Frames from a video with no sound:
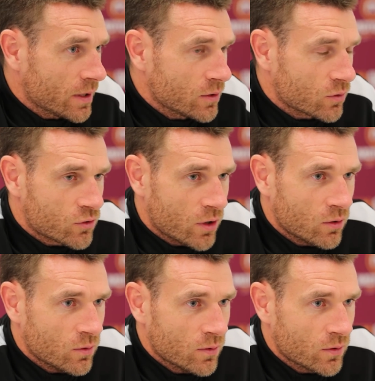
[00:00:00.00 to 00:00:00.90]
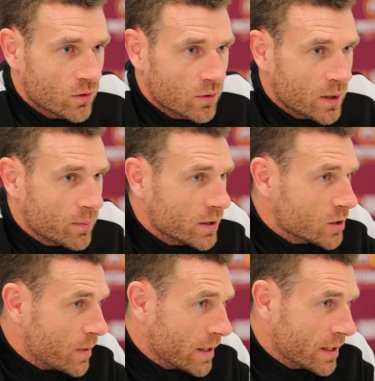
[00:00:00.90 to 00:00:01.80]
then you'll struggle. The only way
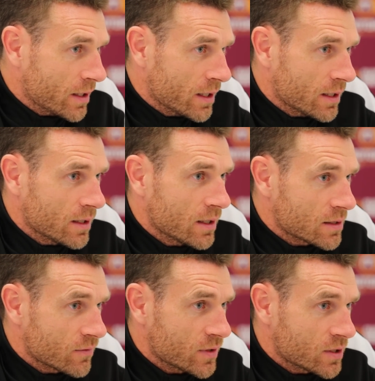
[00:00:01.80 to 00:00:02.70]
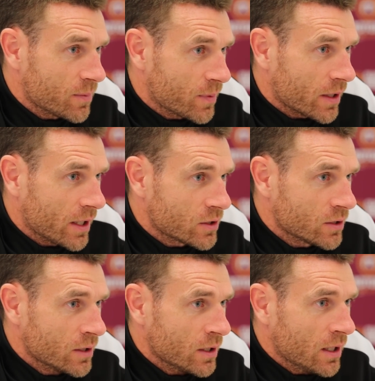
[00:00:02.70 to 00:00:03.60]
players buy into it is if they see
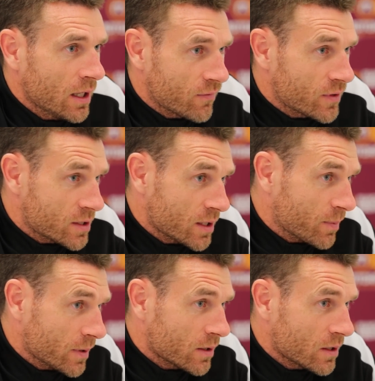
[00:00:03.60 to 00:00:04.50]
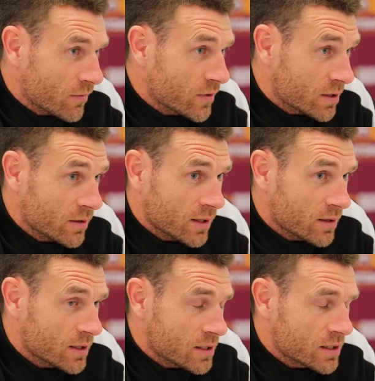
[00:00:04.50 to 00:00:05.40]
progression, if they
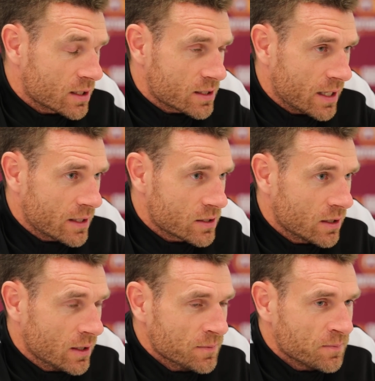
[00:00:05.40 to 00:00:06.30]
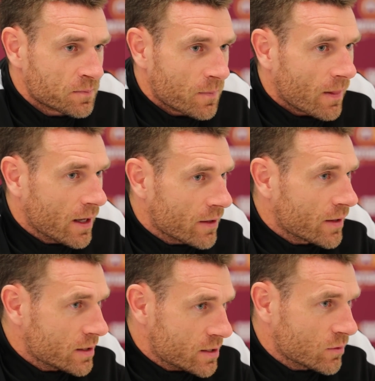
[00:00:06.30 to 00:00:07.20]
see success. And I
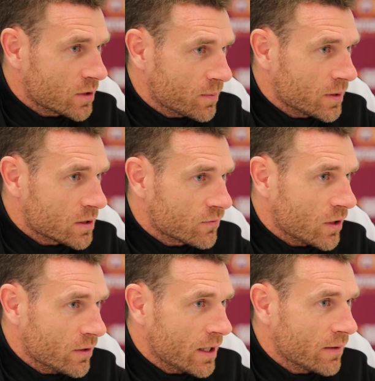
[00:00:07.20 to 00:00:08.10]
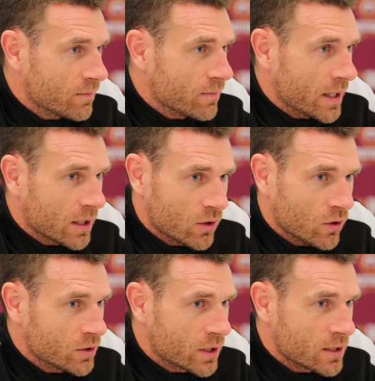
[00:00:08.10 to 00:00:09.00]
think Celtic players have done that early
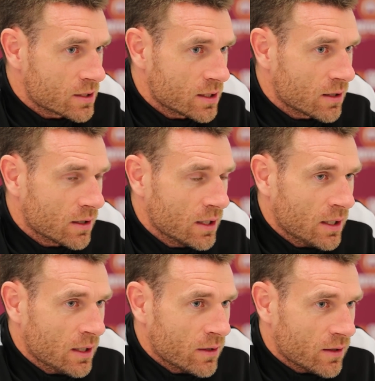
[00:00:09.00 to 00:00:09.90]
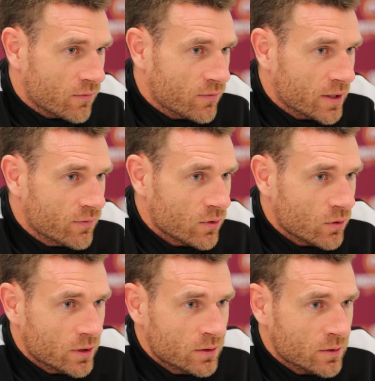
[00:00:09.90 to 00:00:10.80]
on. You can see they're free
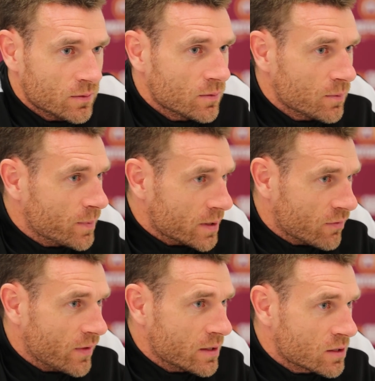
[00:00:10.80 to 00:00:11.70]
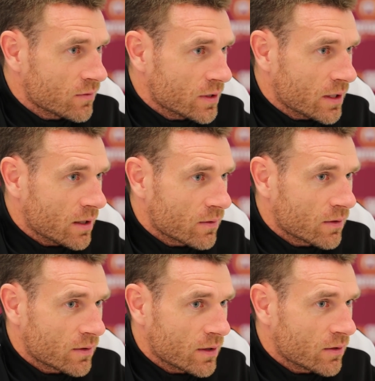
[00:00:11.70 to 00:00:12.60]
flowing, but defensively they're
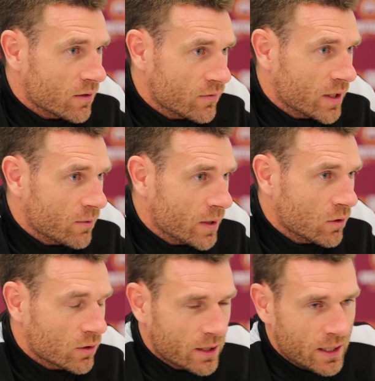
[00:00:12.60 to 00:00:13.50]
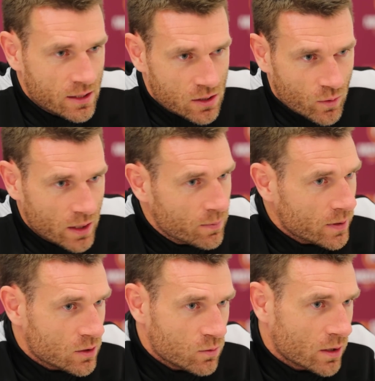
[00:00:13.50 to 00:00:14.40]
very well organised. The wide
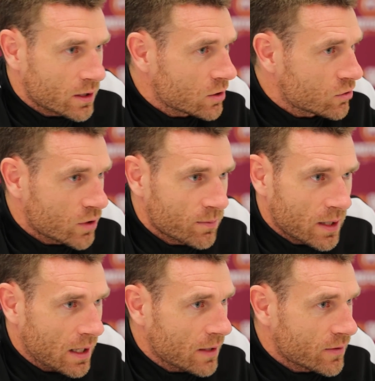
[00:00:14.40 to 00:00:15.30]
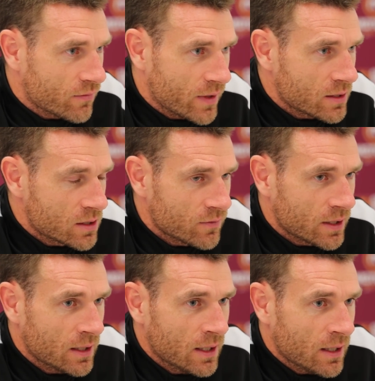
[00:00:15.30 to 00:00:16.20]
players work extremely hard defensively.